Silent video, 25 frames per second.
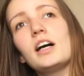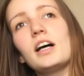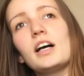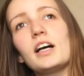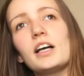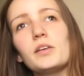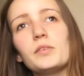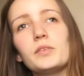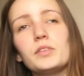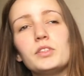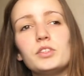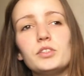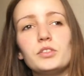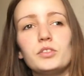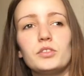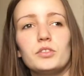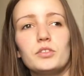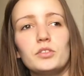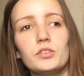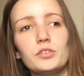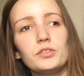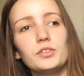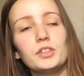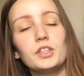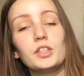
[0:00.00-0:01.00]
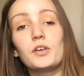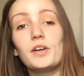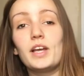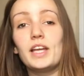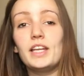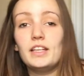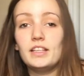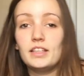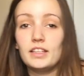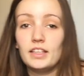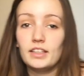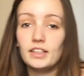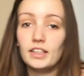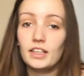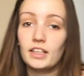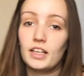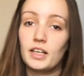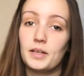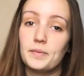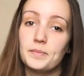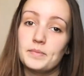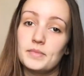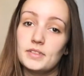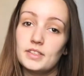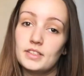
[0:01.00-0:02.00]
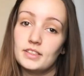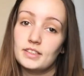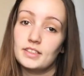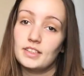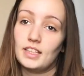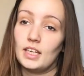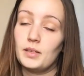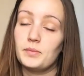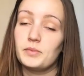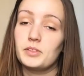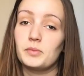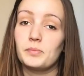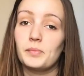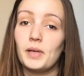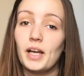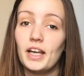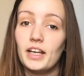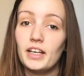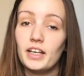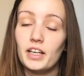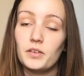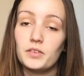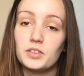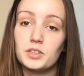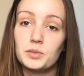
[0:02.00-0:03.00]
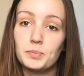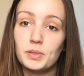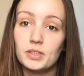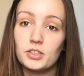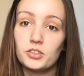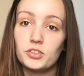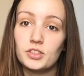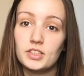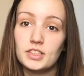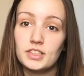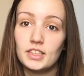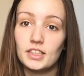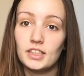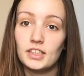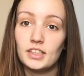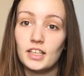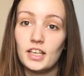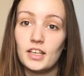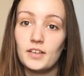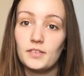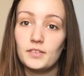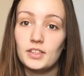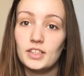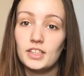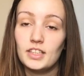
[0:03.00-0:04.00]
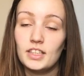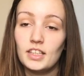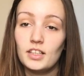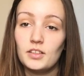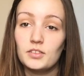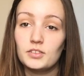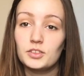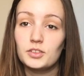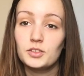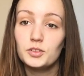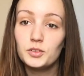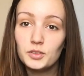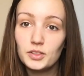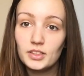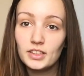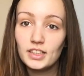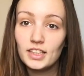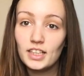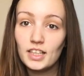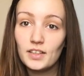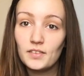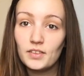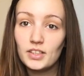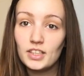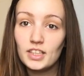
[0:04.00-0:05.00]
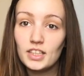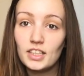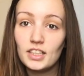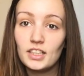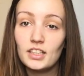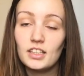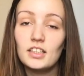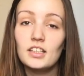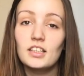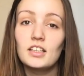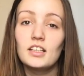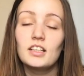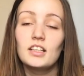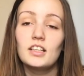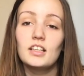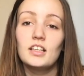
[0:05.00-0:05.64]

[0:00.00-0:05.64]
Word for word: I would do, you know, anything that come, came to mind. I was Pinteresting everything. I was Googling everything.